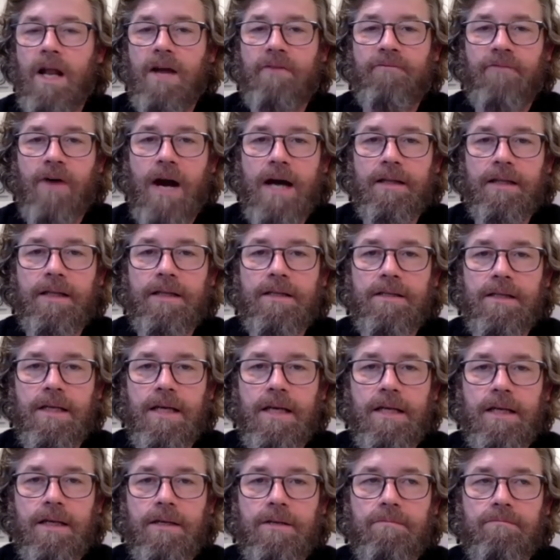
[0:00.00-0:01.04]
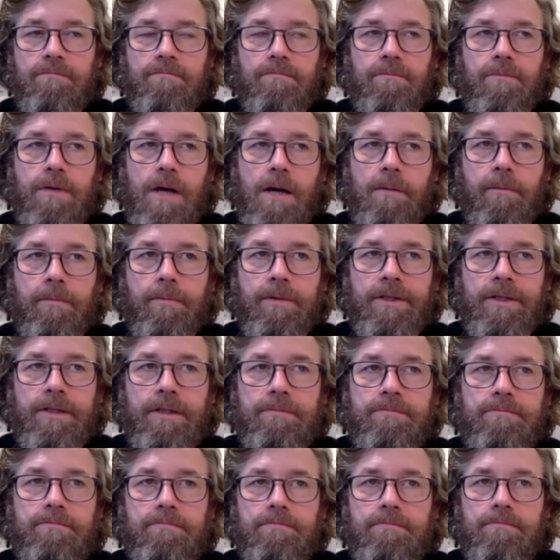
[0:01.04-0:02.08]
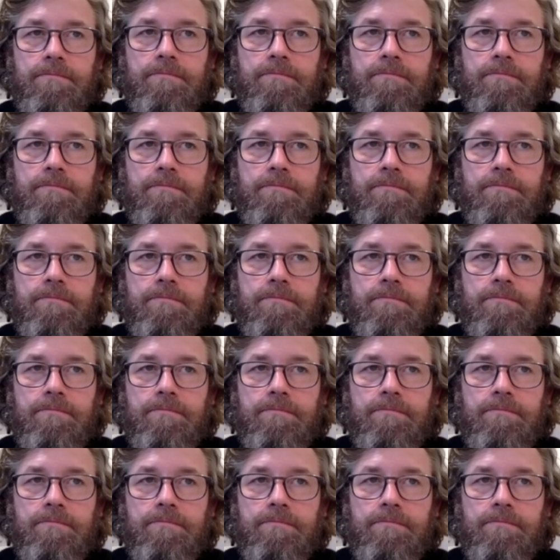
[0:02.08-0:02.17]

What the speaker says: I finally did, in probably